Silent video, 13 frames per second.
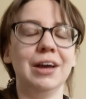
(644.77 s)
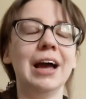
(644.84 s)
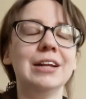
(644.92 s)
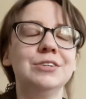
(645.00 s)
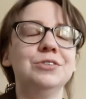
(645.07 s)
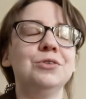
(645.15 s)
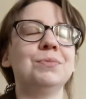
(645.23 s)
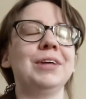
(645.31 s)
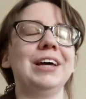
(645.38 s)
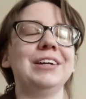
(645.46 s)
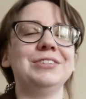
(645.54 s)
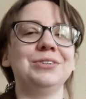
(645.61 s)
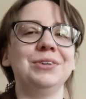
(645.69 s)
I do plan
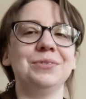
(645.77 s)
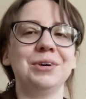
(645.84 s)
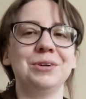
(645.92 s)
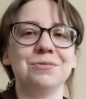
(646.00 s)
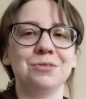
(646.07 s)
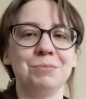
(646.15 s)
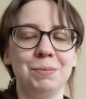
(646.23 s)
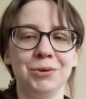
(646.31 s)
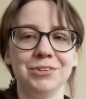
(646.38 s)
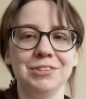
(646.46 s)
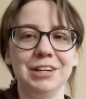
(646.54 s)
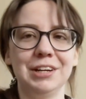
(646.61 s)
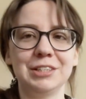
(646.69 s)
on doing one for my
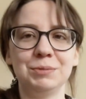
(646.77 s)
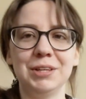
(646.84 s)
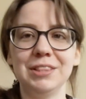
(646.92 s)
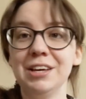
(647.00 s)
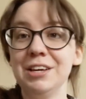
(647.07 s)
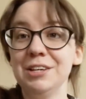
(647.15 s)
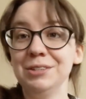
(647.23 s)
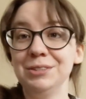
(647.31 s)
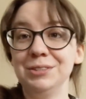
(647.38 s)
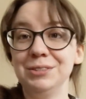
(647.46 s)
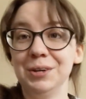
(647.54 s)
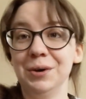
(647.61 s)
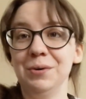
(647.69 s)
birthday next month.
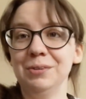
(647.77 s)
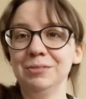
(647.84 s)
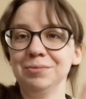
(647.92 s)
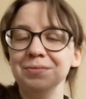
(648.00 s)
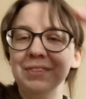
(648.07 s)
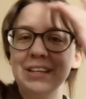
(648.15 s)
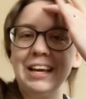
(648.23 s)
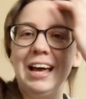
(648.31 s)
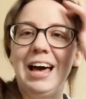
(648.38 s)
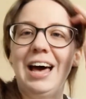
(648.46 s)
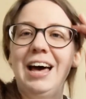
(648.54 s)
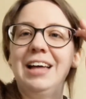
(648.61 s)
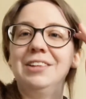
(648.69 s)
So
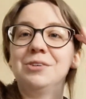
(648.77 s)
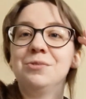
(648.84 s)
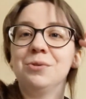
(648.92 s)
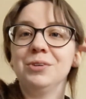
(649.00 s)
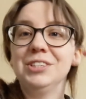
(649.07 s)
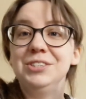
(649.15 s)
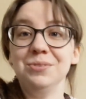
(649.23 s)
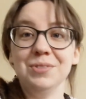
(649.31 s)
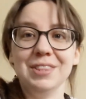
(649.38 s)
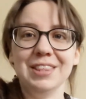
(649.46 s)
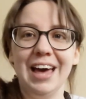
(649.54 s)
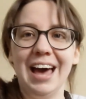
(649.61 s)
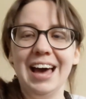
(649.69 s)
look forward to
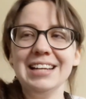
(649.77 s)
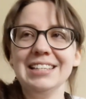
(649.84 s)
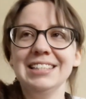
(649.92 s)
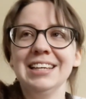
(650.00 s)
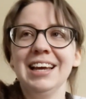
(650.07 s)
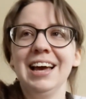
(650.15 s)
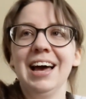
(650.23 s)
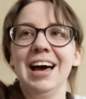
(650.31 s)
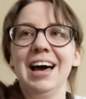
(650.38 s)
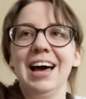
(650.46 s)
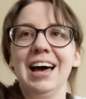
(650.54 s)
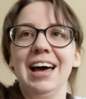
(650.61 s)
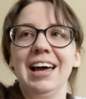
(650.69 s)
that.
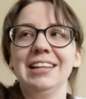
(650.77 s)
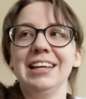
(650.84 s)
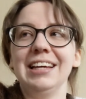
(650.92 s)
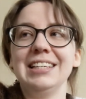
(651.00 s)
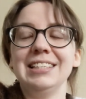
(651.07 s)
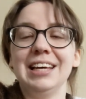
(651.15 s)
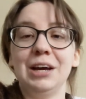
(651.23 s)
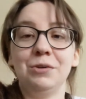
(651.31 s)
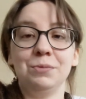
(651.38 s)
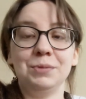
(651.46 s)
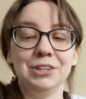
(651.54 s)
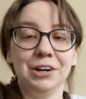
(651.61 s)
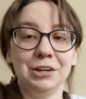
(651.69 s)
And like I said, I will
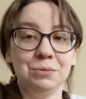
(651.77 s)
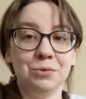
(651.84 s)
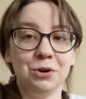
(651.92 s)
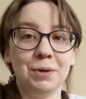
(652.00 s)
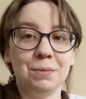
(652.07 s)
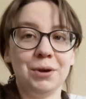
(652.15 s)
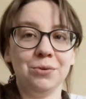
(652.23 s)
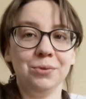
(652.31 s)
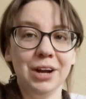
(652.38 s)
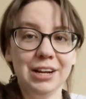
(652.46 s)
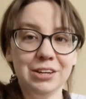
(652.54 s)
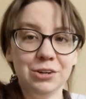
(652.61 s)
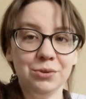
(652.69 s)
be talking more about my
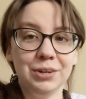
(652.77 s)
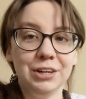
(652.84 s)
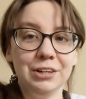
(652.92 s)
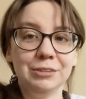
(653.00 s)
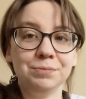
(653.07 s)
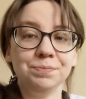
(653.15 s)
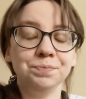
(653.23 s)
writing career